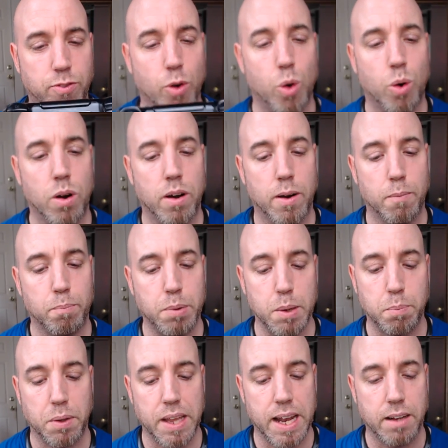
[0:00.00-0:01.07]
for
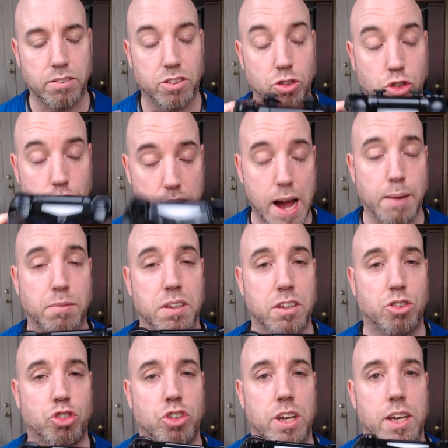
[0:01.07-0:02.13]
people that have subscribed to
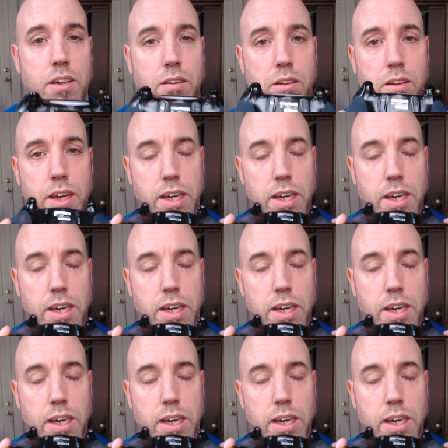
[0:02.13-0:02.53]
this channel